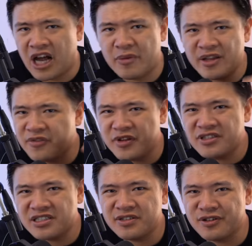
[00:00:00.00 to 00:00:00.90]
I mean, if you
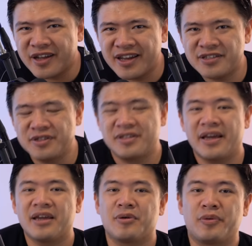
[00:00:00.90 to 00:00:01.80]
just look at it
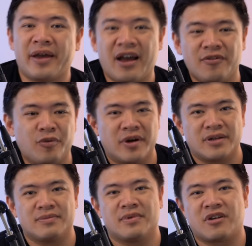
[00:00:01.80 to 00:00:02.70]
today, we have
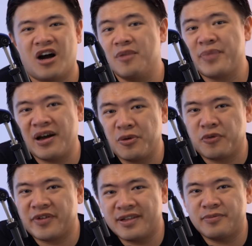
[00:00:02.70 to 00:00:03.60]
what?
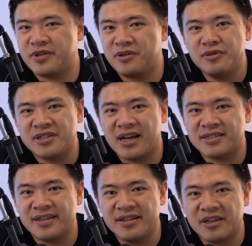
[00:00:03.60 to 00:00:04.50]
Compound with a
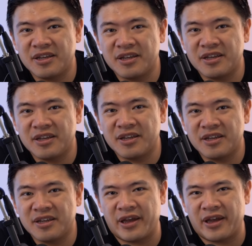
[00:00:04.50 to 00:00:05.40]
huge-ass lending,
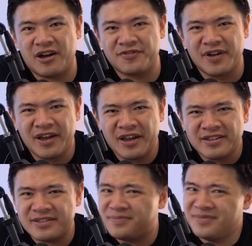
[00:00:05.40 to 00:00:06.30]
have
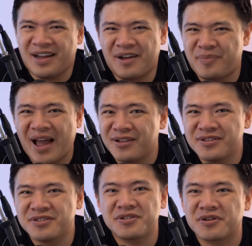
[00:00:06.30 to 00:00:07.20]

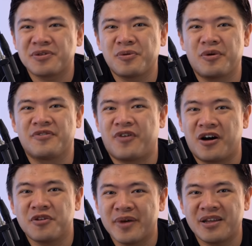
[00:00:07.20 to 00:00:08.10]
Balancer with
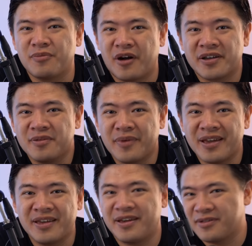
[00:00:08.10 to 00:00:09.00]
automated market
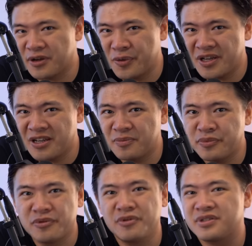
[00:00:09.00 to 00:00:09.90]
making and liquidity
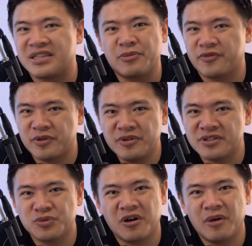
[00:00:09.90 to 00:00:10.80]
pool, same with
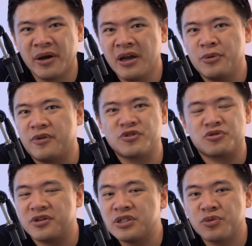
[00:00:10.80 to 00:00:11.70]
Uniswap, with
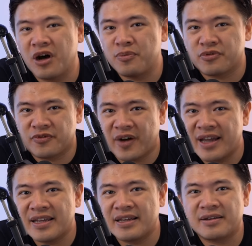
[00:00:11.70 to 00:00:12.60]
TrustSwap
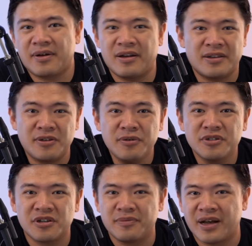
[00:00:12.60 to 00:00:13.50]
providing
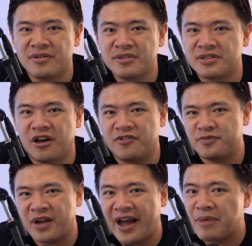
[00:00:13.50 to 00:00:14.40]
huge amounts of
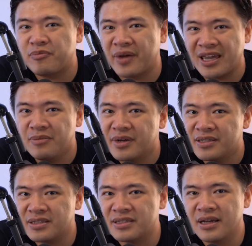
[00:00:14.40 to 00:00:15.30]
time
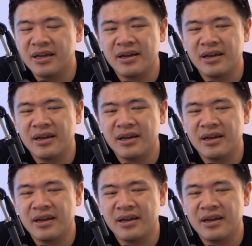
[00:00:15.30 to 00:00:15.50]
payments